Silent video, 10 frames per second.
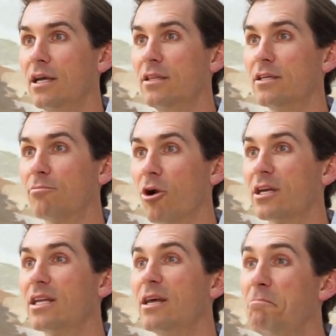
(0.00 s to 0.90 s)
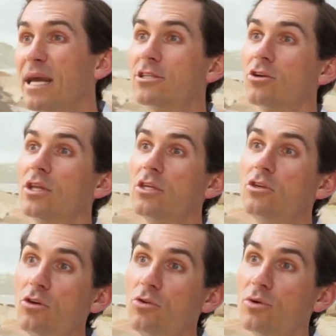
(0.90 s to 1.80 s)
in this market and make sure that
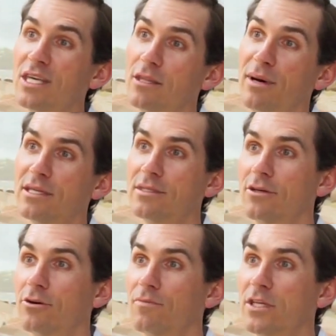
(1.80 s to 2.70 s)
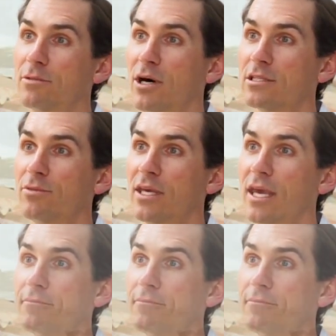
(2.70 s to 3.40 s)
you get the best deal that you possibly can.